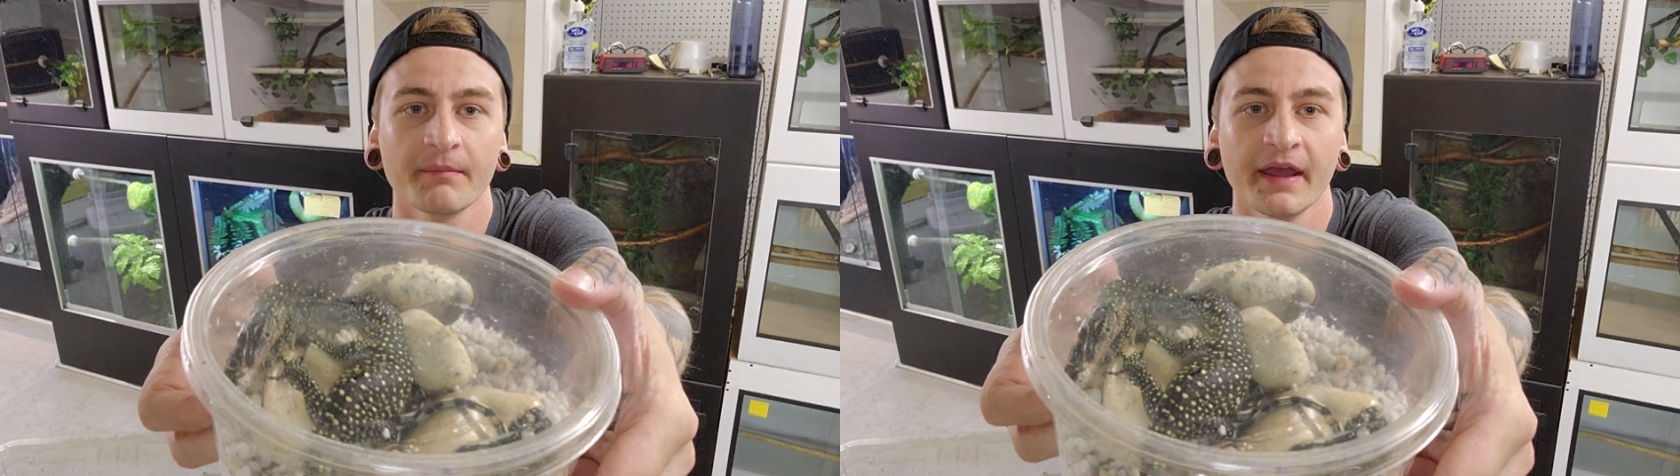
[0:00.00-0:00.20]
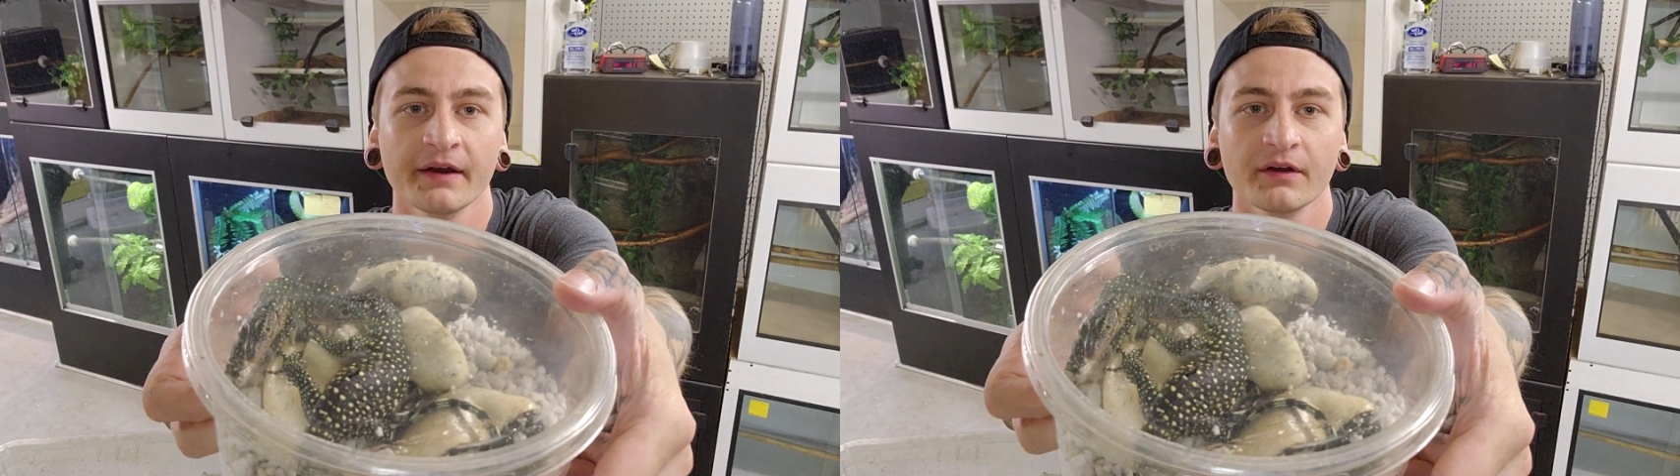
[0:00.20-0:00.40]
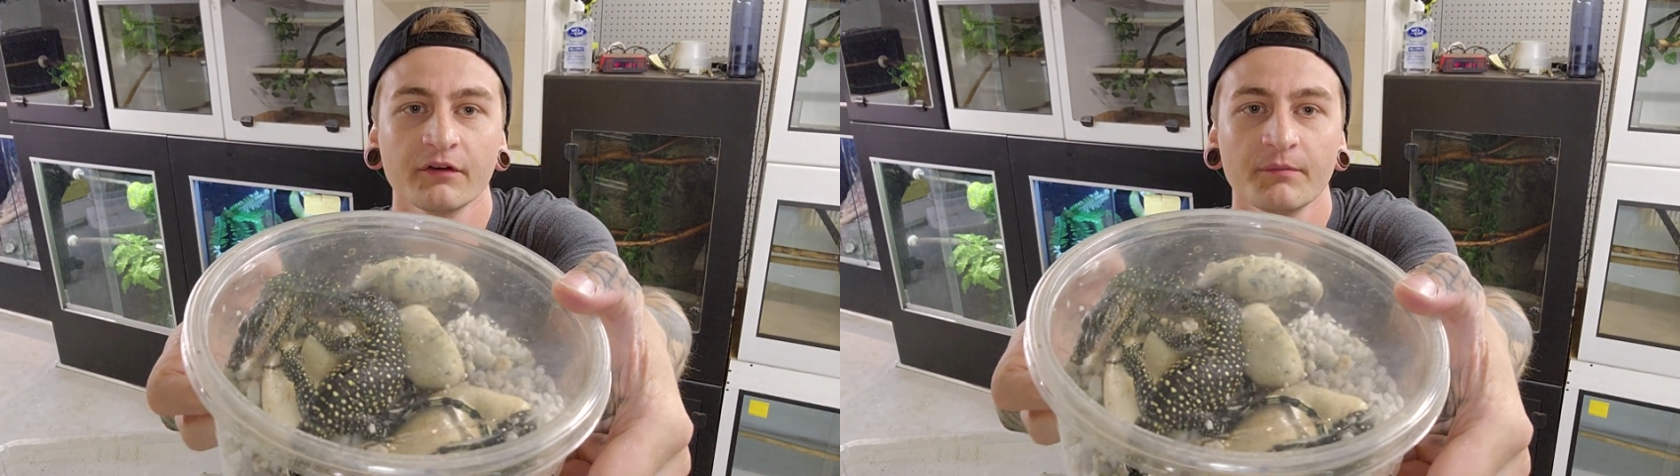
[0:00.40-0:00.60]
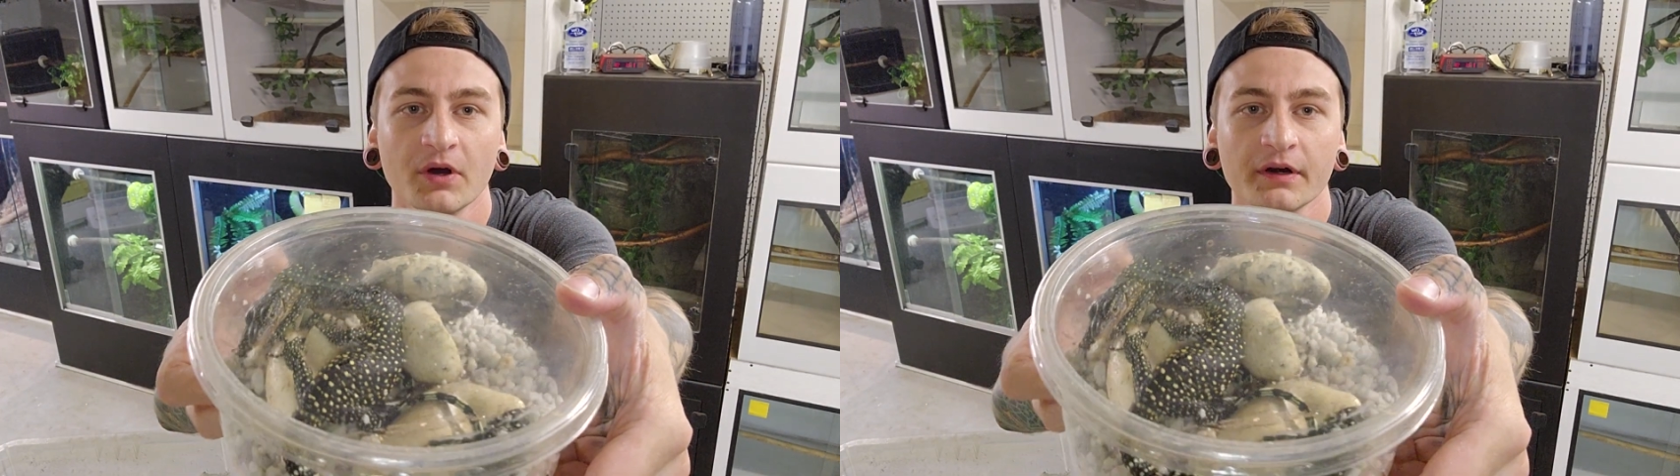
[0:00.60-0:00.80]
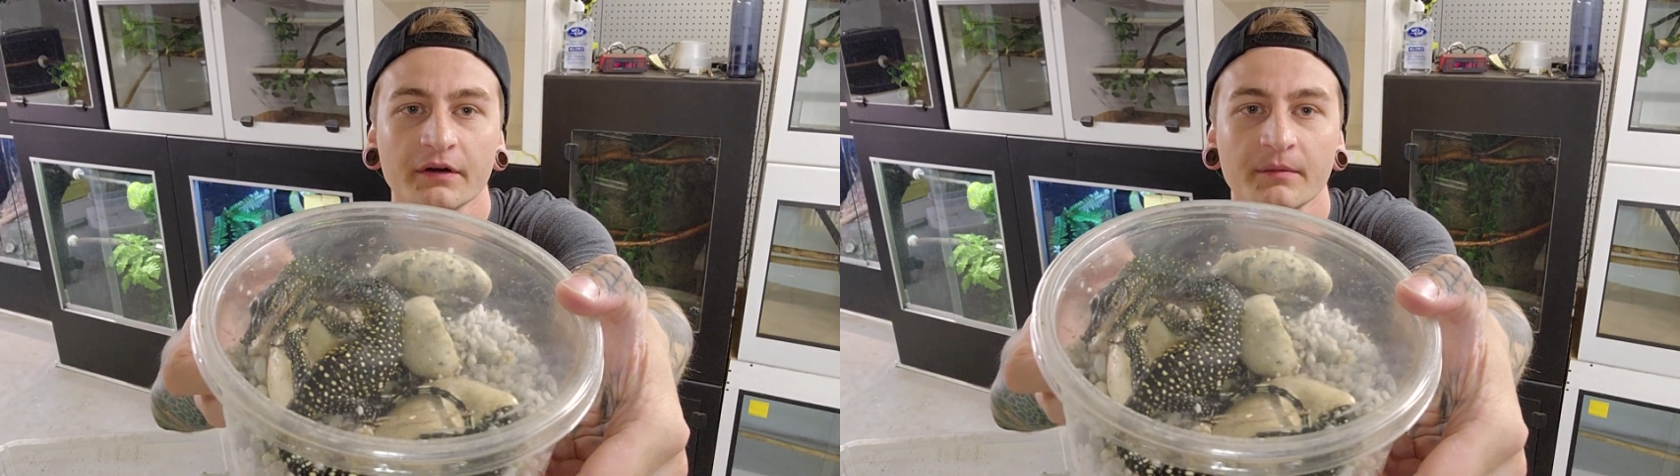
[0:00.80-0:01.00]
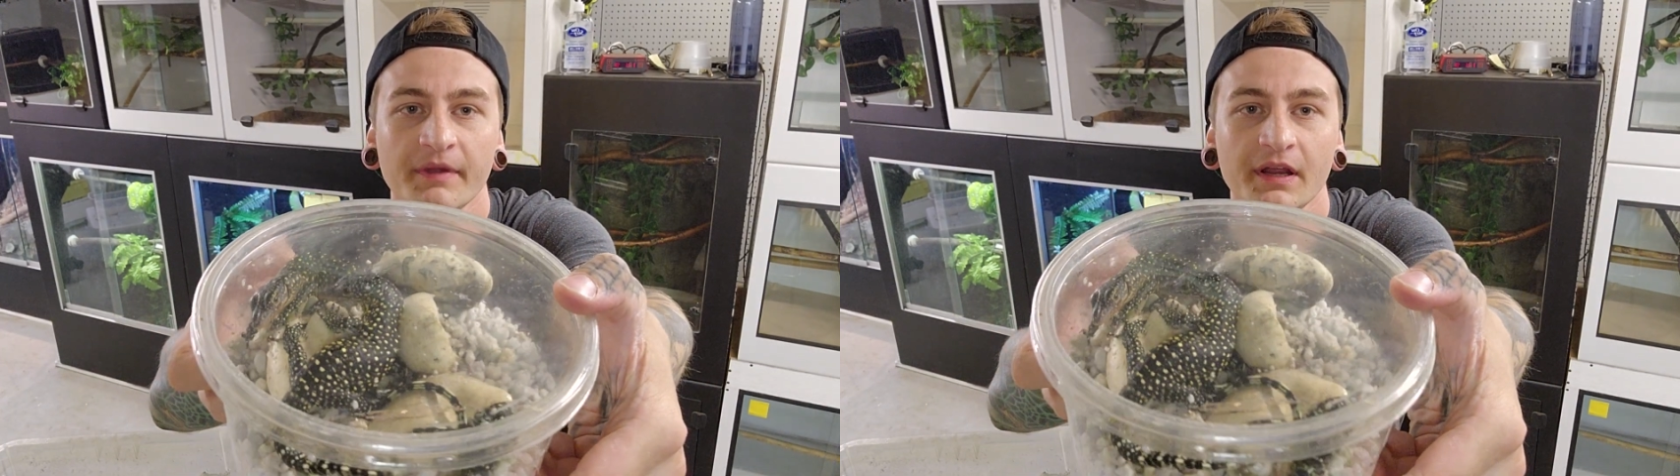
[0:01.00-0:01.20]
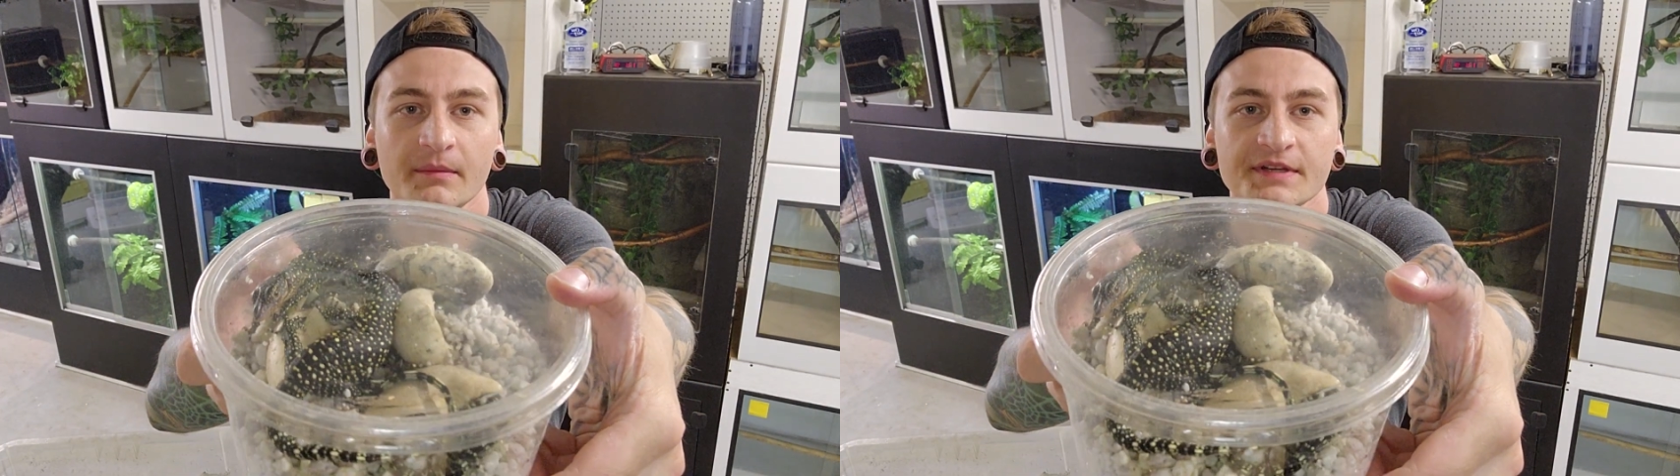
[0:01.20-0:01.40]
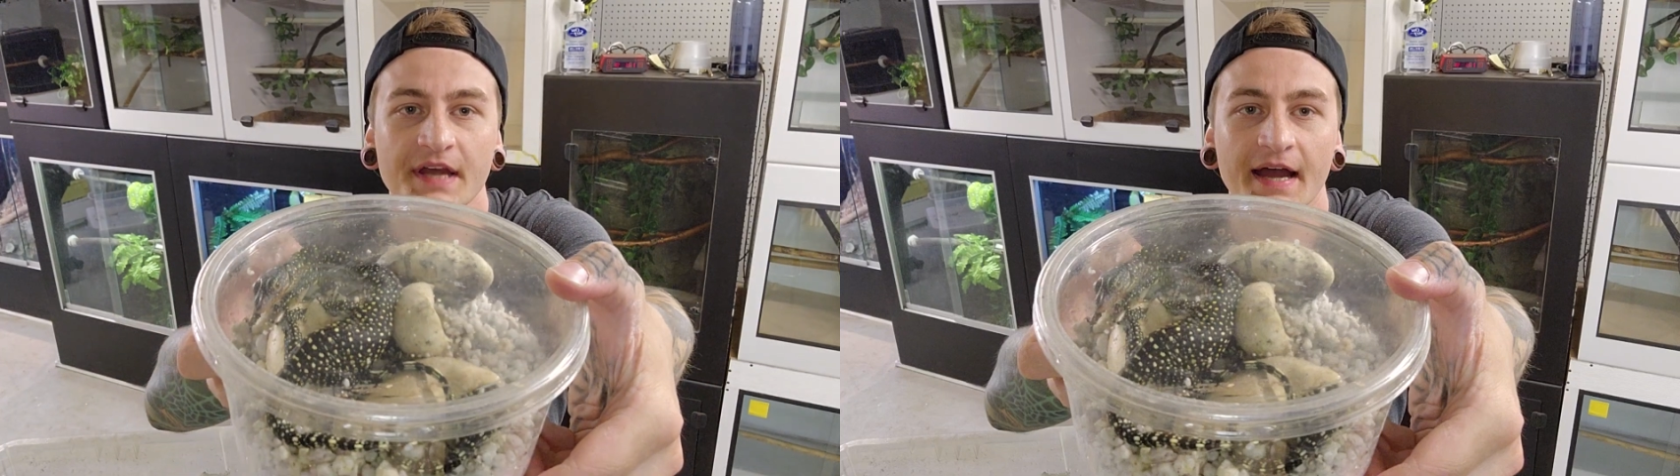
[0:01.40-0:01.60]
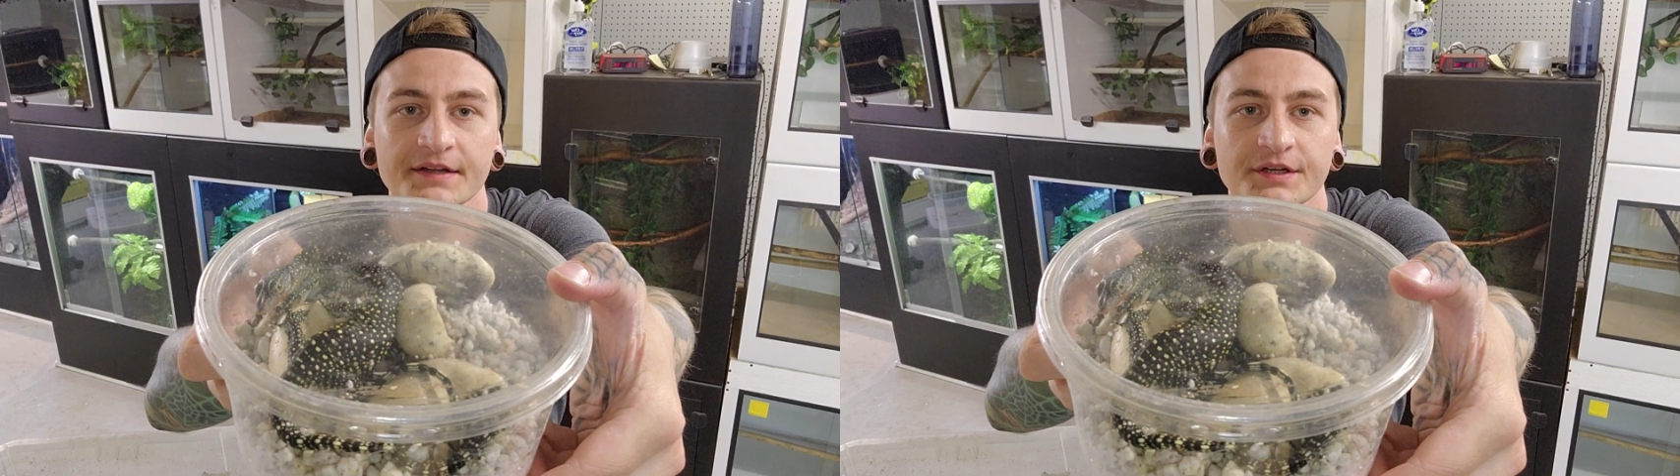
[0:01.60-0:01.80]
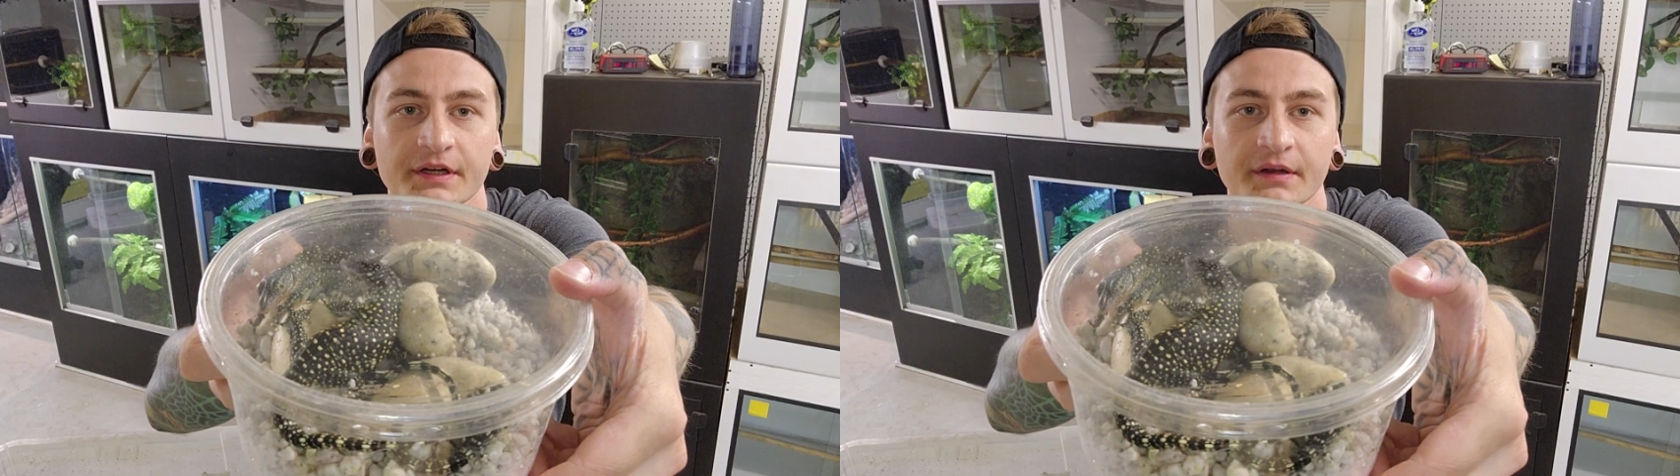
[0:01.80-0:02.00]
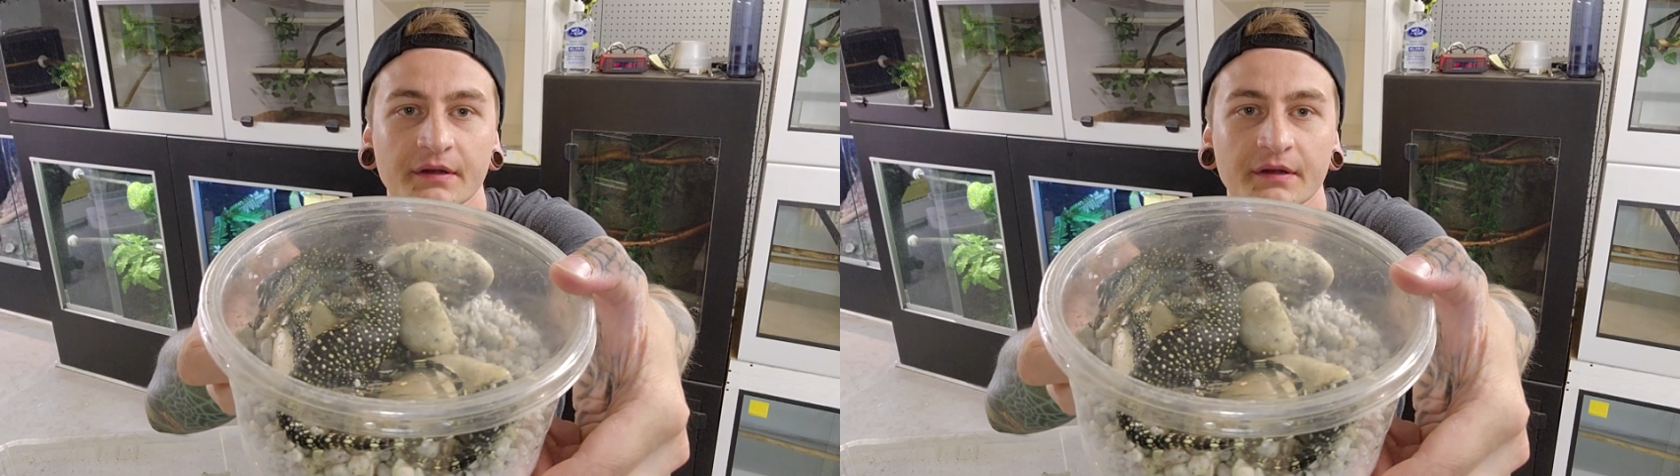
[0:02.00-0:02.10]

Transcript: mangrove monitor babies hatching.